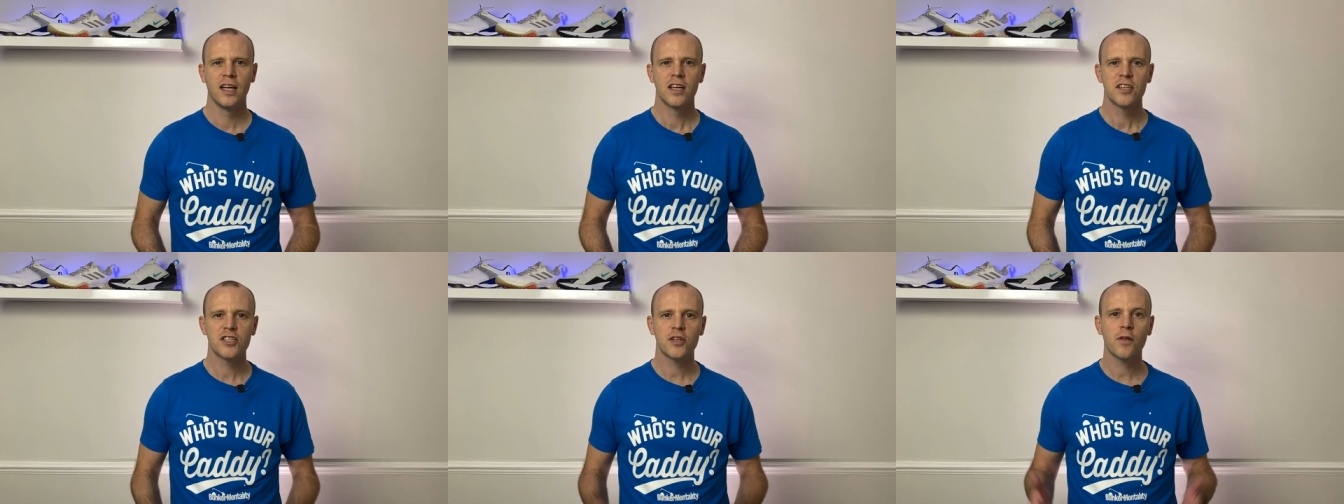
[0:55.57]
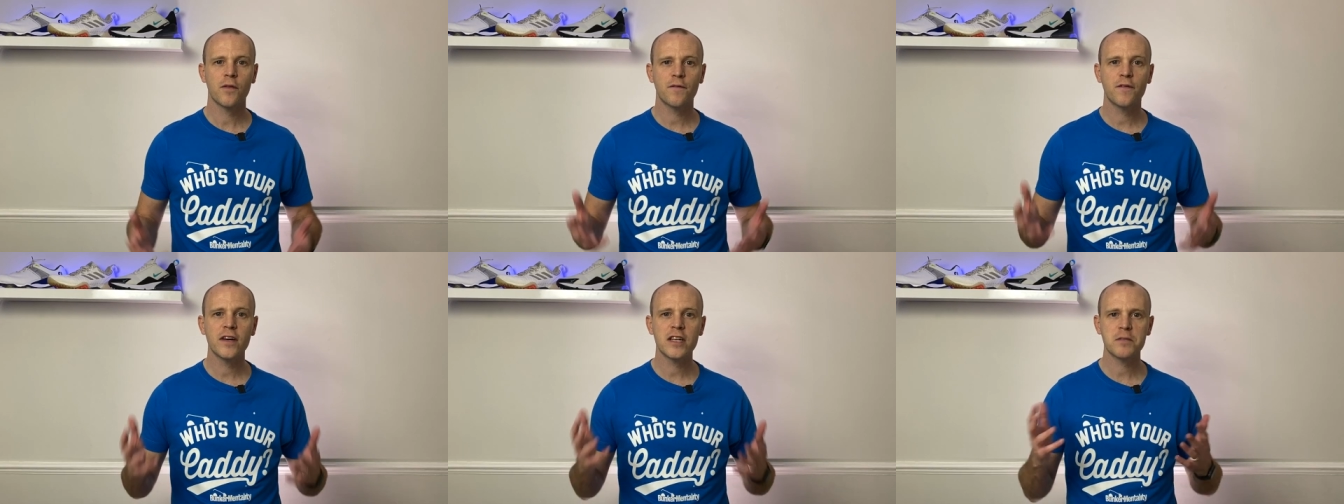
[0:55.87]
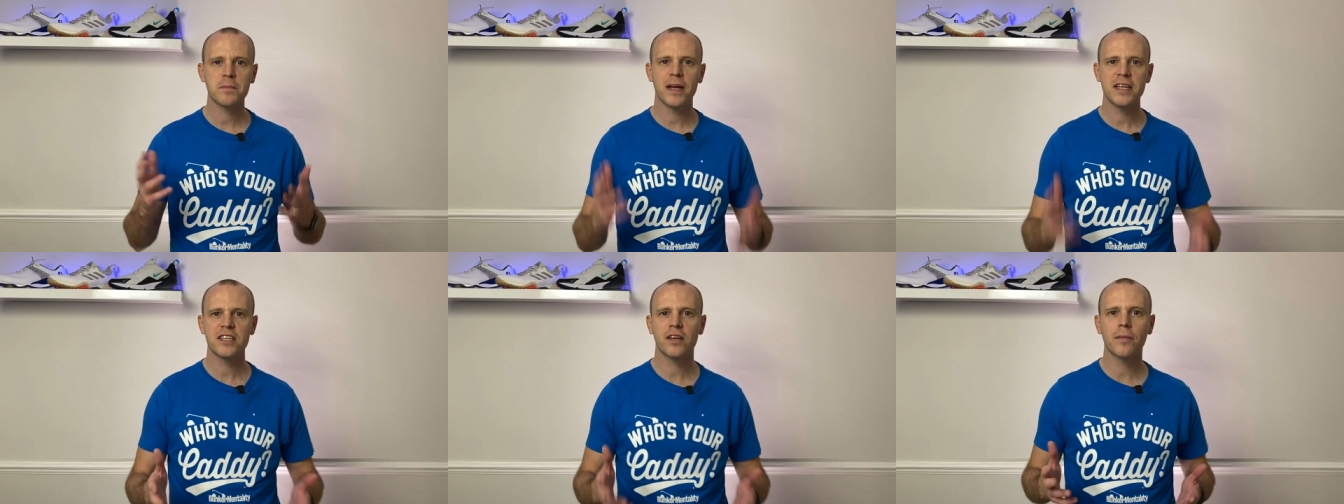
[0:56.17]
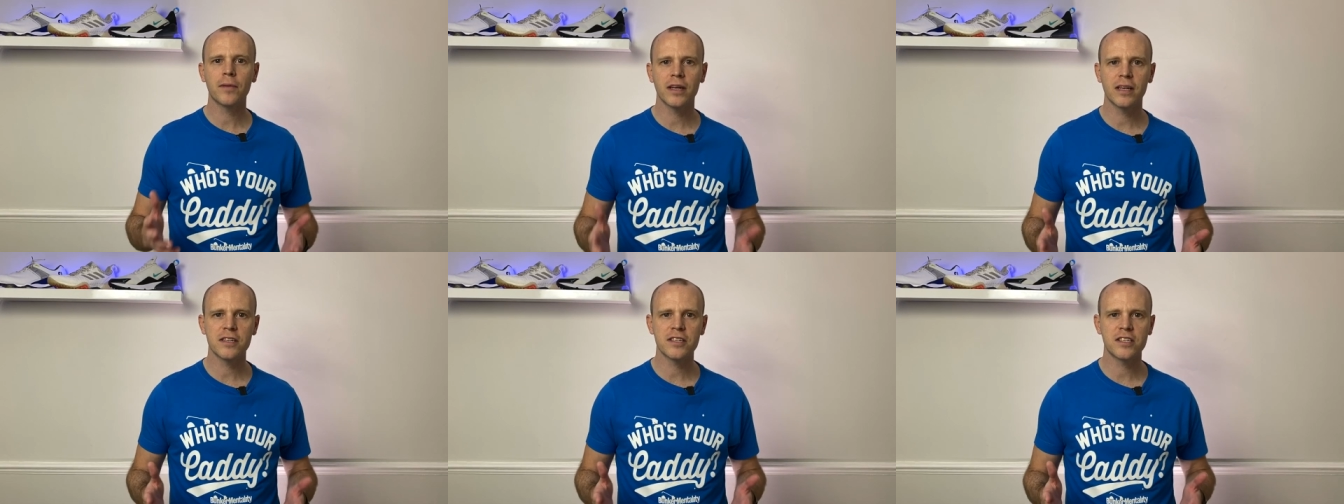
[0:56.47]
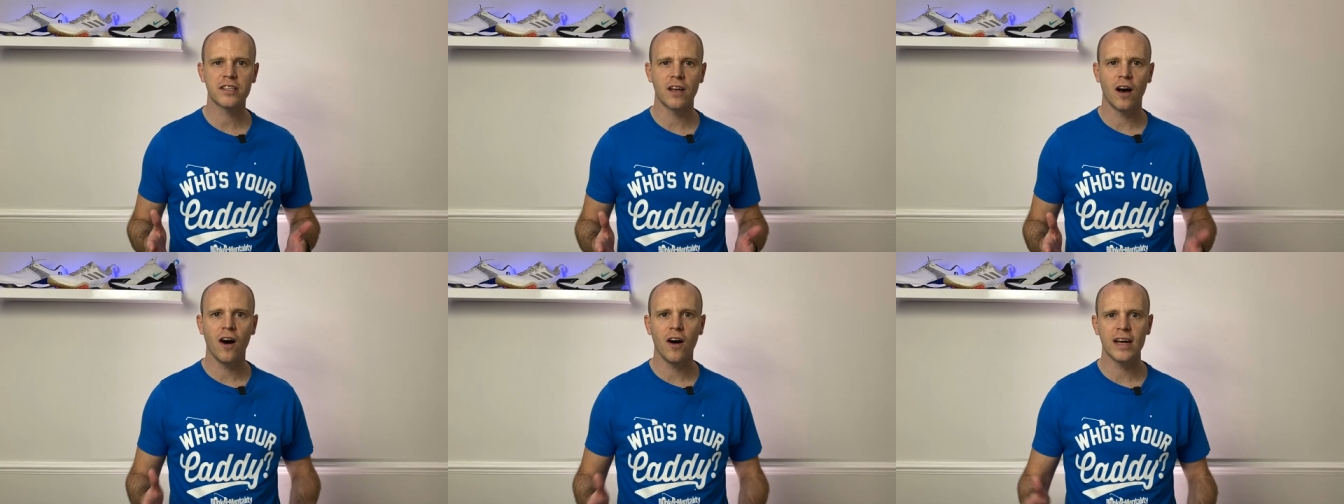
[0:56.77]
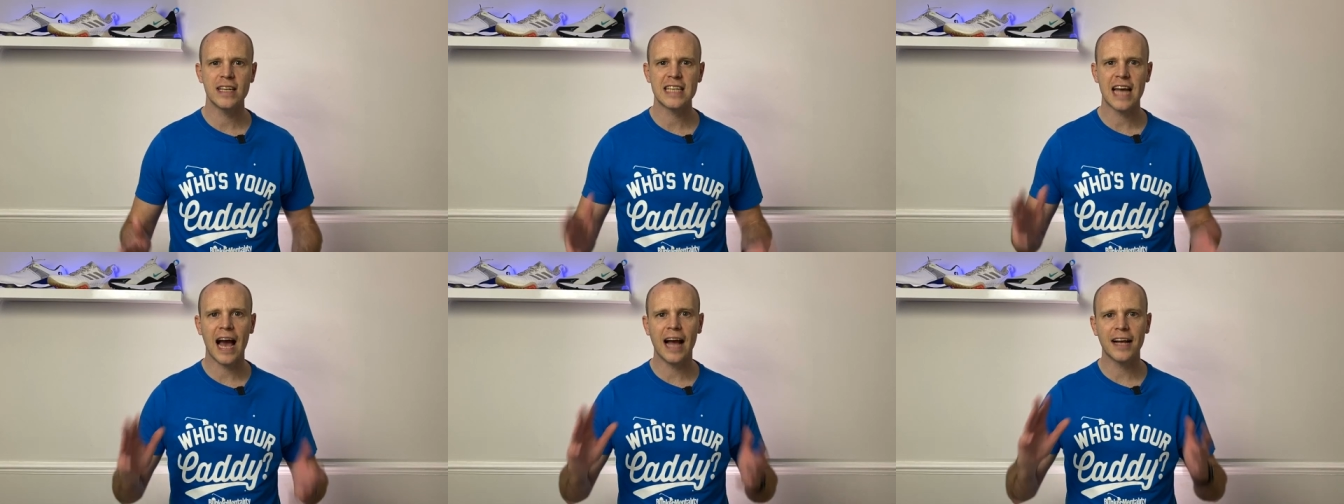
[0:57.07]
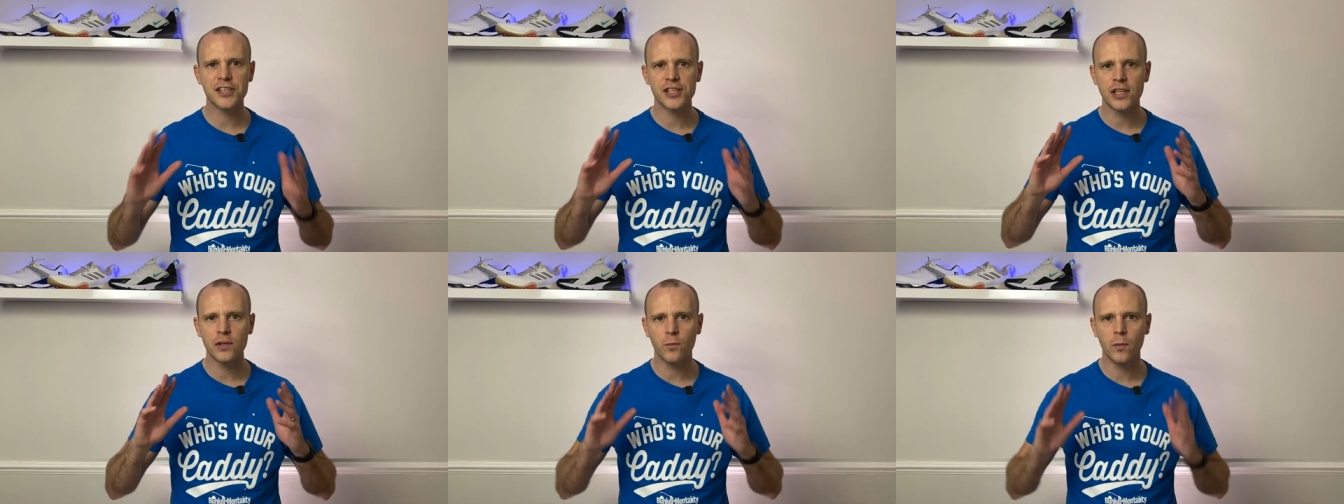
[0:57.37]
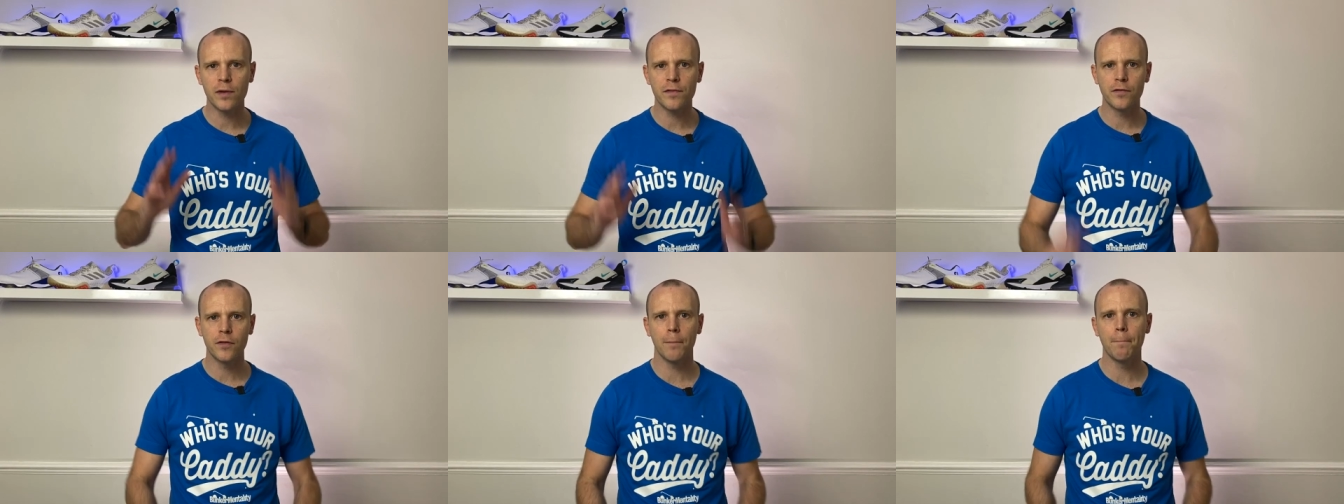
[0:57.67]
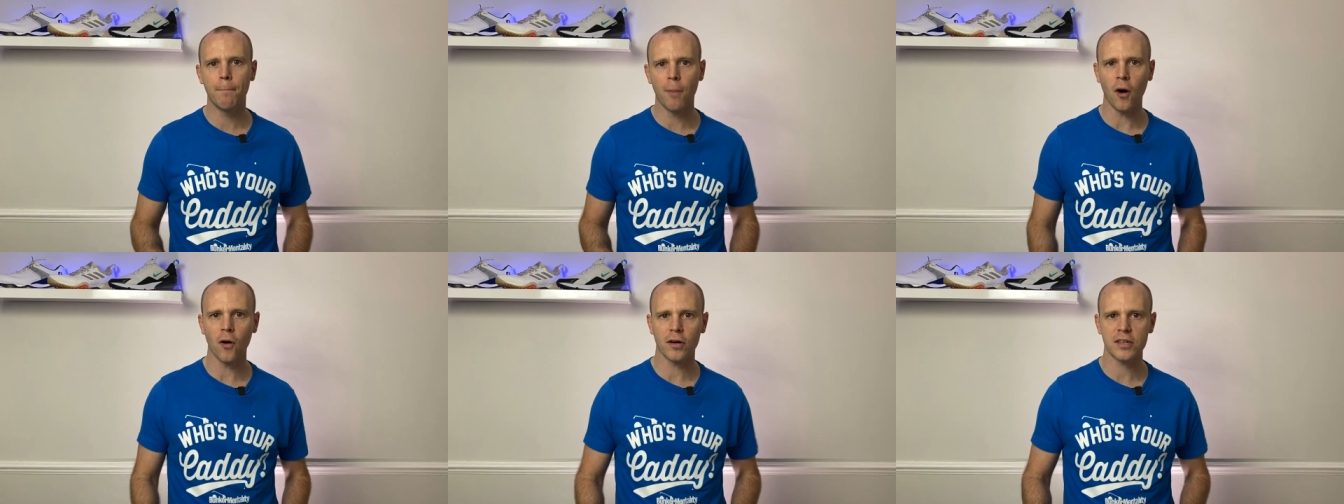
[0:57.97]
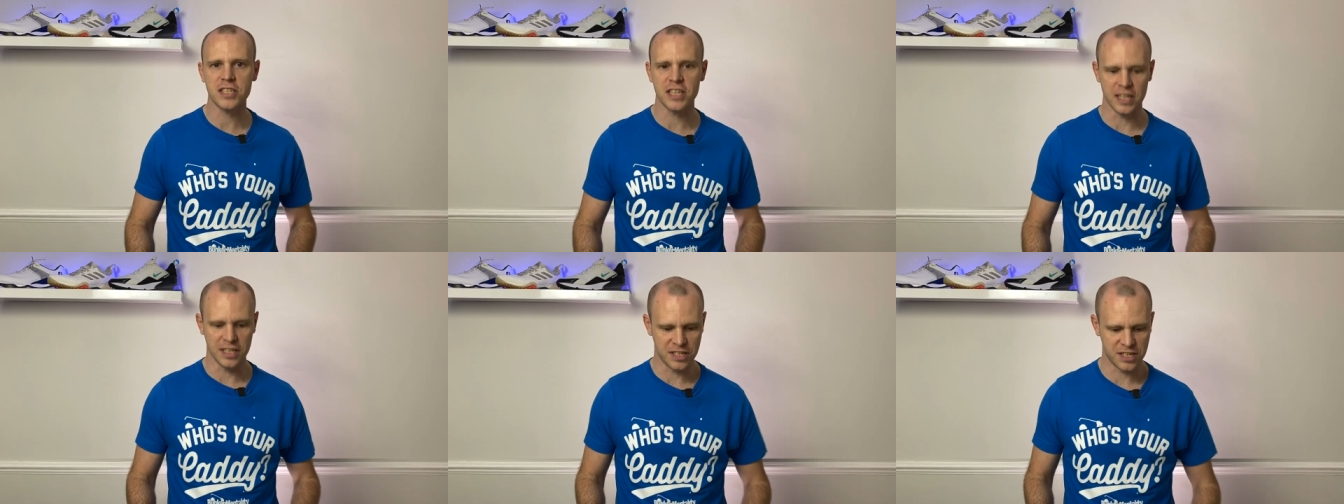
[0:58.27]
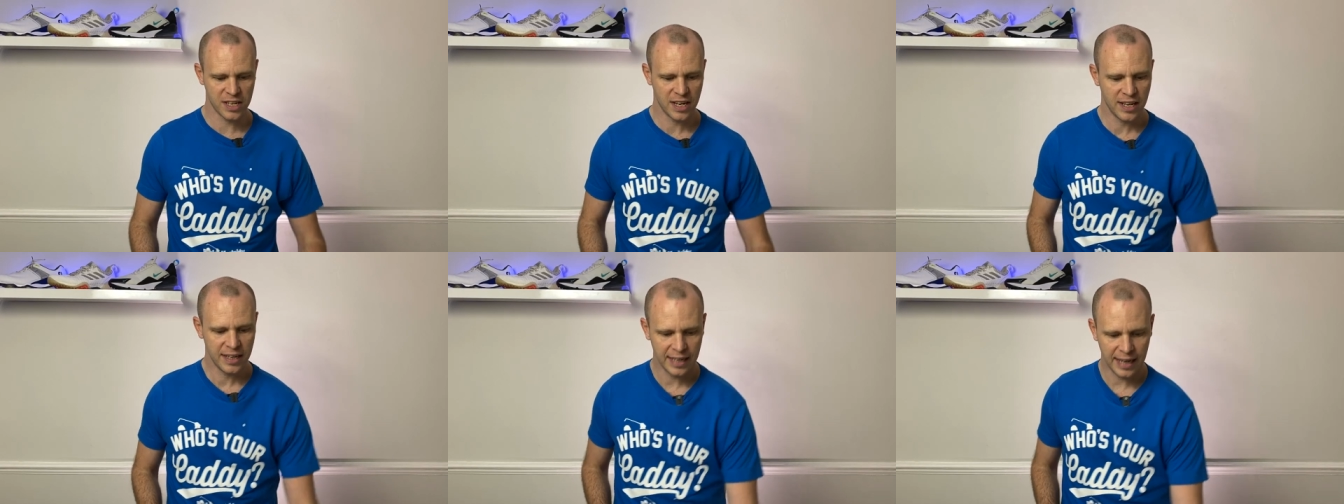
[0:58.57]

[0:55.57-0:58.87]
So the first place I'm gonna start is actually with the boxes.